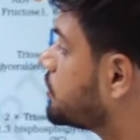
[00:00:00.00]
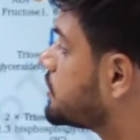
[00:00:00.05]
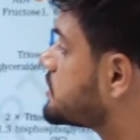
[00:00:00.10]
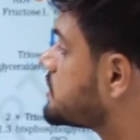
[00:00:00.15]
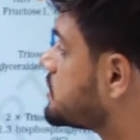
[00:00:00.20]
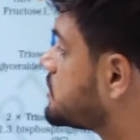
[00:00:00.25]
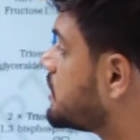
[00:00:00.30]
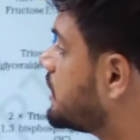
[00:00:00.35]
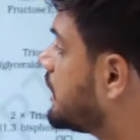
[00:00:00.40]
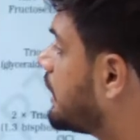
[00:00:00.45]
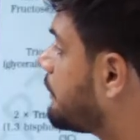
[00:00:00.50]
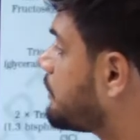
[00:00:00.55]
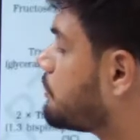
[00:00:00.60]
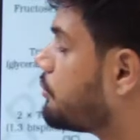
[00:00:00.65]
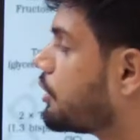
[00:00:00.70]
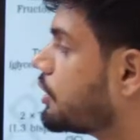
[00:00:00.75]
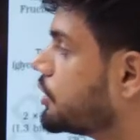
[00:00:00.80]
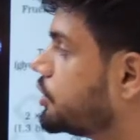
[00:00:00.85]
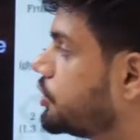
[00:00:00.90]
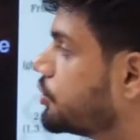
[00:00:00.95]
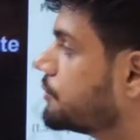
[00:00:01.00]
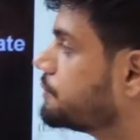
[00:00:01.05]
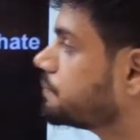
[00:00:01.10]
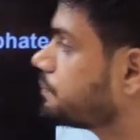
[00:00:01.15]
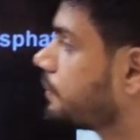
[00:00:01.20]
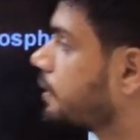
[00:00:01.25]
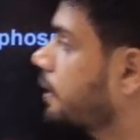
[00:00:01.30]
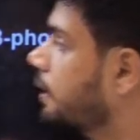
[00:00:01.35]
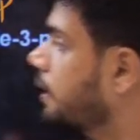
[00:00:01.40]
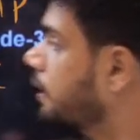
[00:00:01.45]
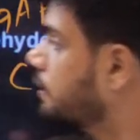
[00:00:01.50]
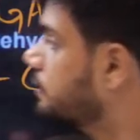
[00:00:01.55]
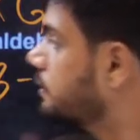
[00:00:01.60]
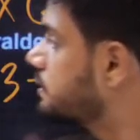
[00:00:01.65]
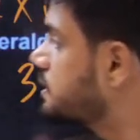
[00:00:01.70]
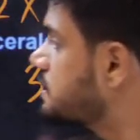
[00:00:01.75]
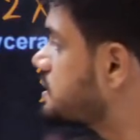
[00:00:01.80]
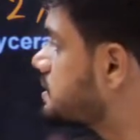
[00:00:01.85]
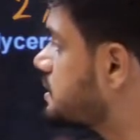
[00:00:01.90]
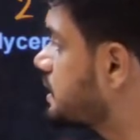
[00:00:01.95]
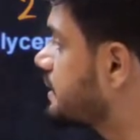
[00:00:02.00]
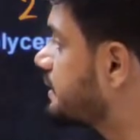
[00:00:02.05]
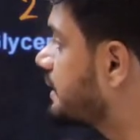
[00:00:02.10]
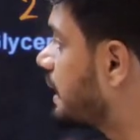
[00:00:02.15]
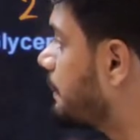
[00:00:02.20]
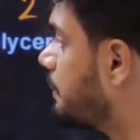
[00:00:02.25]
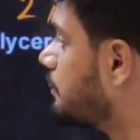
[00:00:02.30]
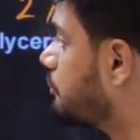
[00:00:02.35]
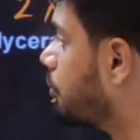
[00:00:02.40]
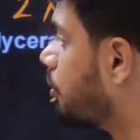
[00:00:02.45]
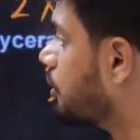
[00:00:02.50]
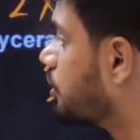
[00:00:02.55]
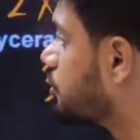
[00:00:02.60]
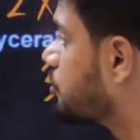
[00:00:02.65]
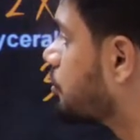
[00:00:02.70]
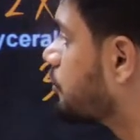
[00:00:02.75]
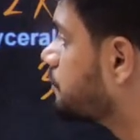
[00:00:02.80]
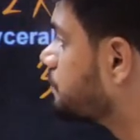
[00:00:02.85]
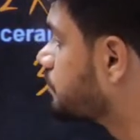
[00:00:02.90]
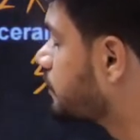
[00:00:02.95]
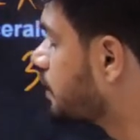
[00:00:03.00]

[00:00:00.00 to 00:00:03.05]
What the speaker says: This is 3 carbon molecule. This is 6 carbon molecule.